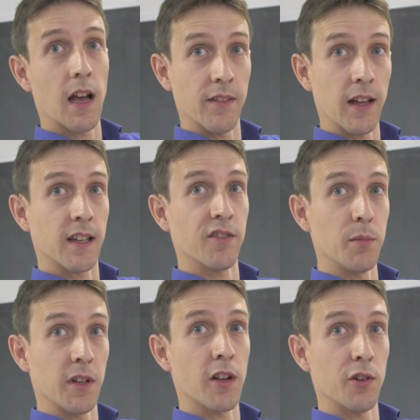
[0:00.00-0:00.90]
and that gives
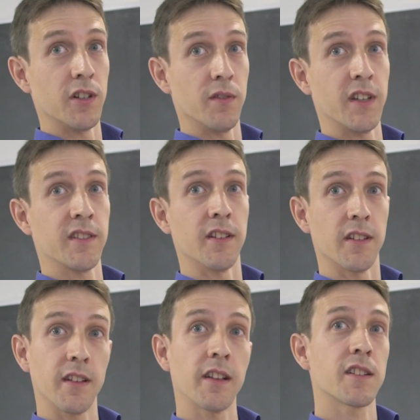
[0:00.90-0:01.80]
me a notion of
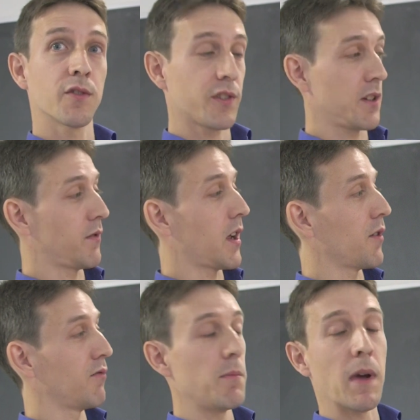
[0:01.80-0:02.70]
distance. And that's called a,
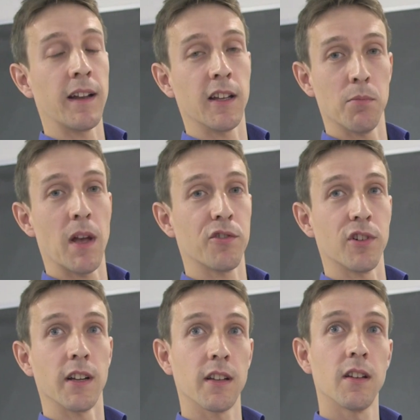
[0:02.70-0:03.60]
a Riemannian
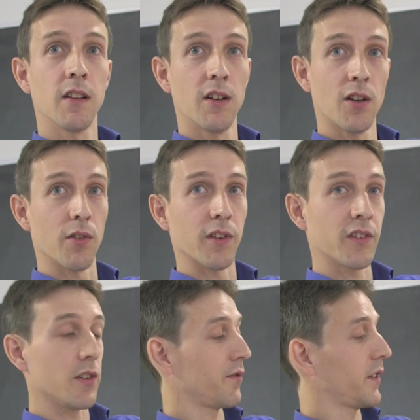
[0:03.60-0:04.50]
metric on the
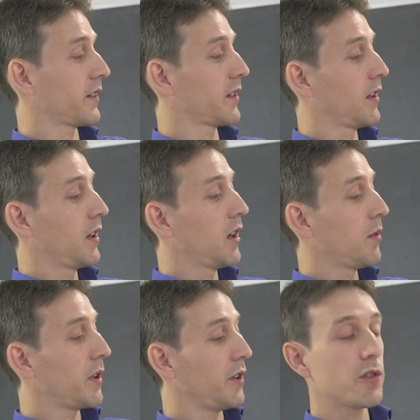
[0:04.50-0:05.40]
surface.
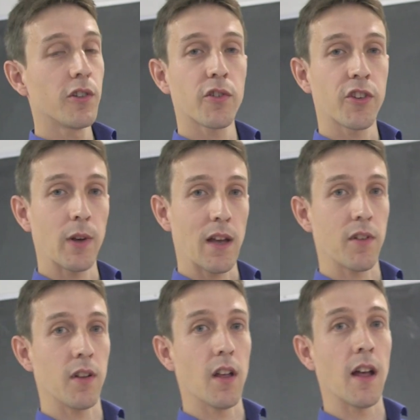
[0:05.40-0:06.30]
But you can also
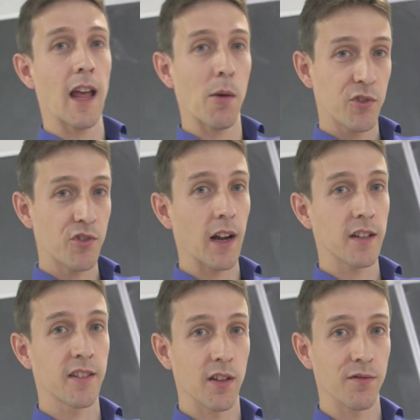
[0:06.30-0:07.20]
have a, an
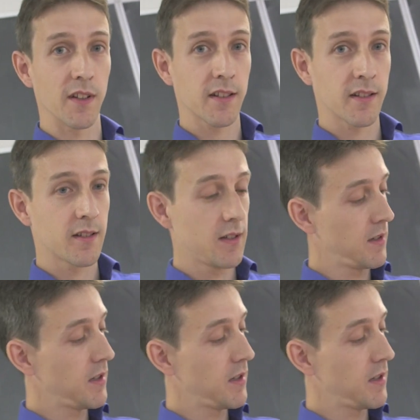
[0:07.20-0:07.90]
abstract surface